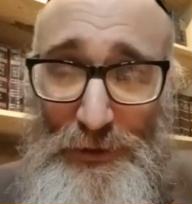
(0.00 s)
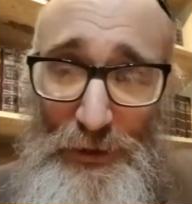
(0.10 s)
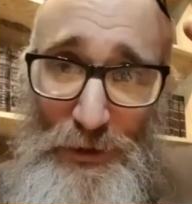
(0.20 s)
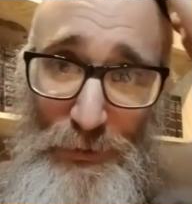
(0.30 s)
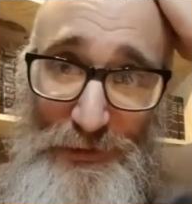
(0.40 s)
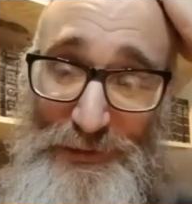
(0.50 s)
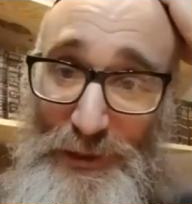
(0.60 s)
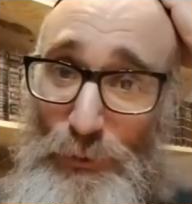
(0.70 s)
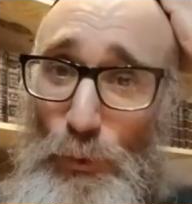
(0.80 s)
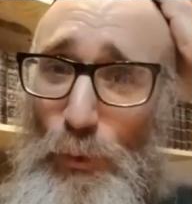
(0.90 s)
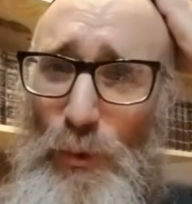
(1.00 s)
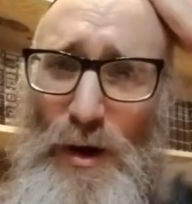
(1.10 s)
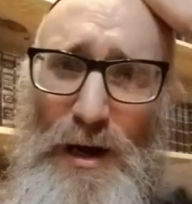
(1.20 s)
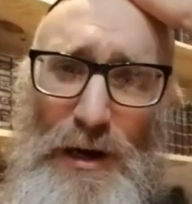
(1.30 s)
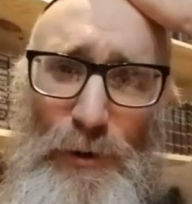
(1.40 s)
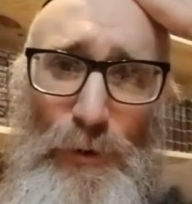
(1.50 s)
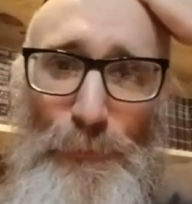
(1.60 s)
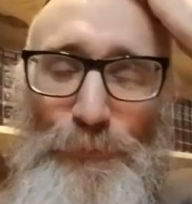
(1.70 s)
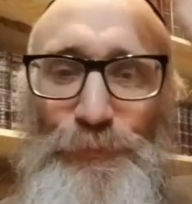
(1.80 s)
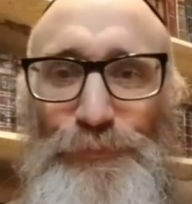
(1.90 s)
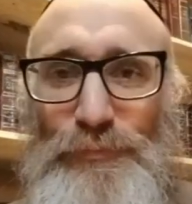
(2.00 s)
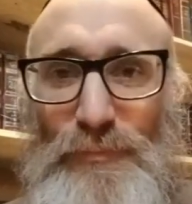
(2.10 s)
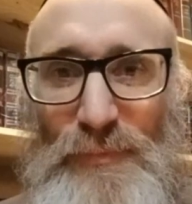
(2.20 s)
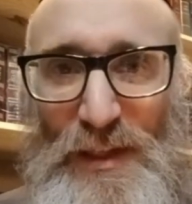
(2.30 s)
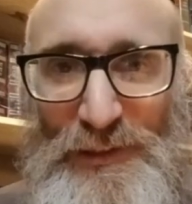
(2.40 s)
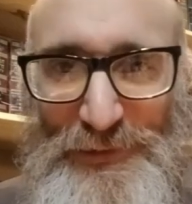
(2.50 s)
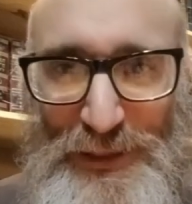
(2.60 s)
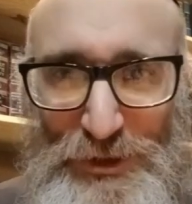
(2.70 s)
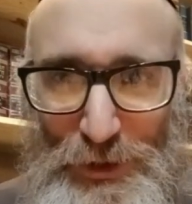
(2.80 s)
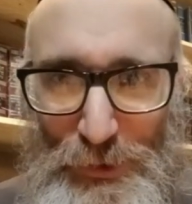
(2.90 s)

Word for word: and you will say, "Wow, such a